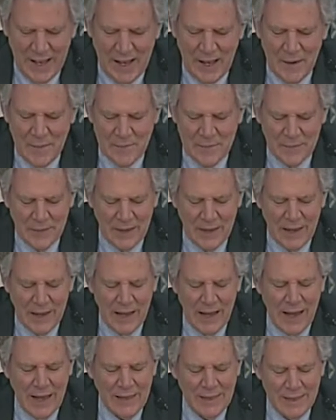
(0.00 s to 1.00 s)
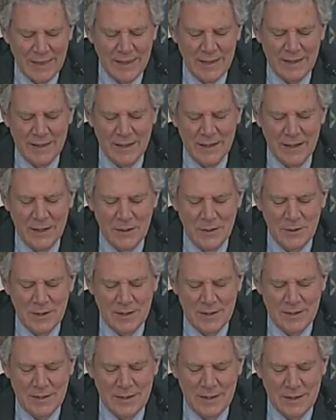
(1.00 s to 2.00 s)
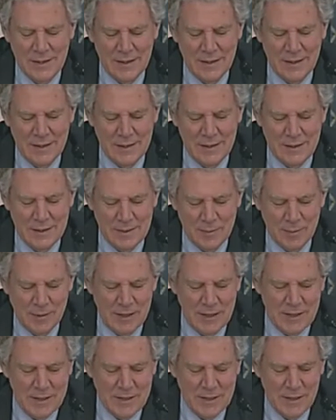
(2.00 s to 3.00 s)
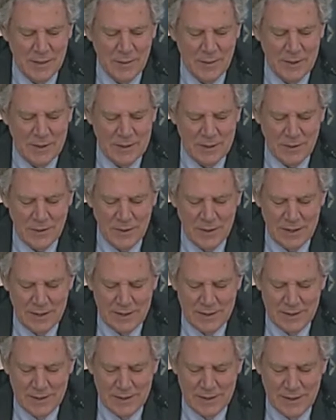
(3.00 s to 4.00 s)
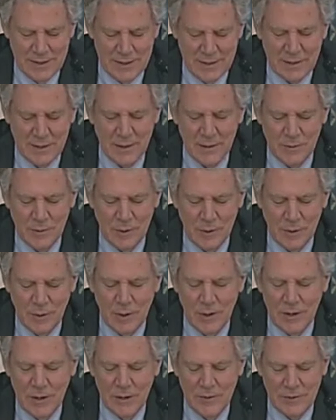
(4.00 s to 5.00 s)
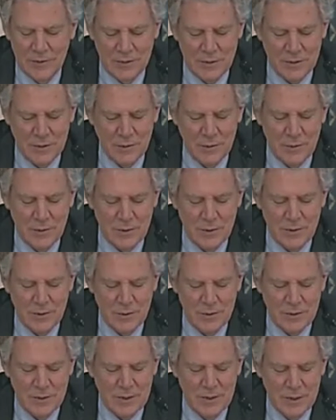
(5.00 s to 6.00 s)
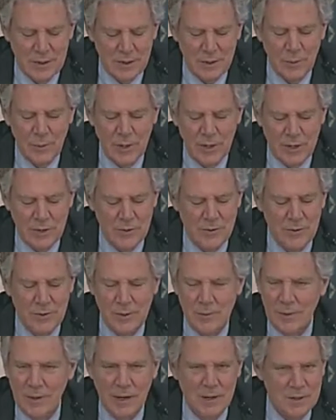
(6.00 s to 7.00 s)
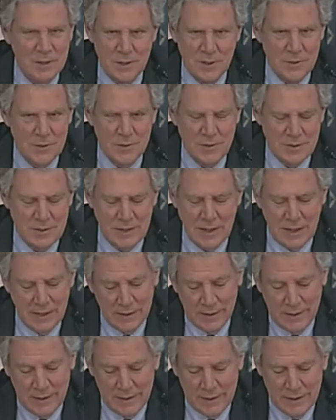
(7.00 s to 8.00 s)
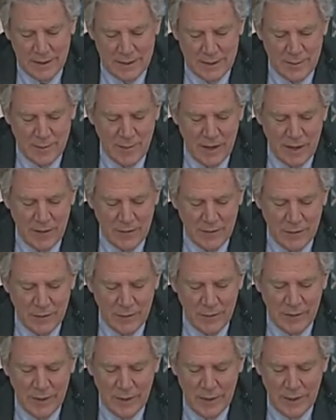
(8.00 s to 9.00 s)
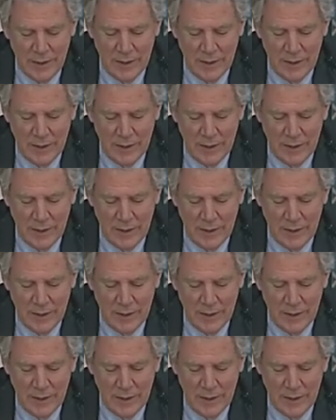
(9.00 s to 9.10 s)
um, I think that addressing the, this plastic waste crisis is going to require efforts to reduce the waste stream, not just recycle it. That's my view.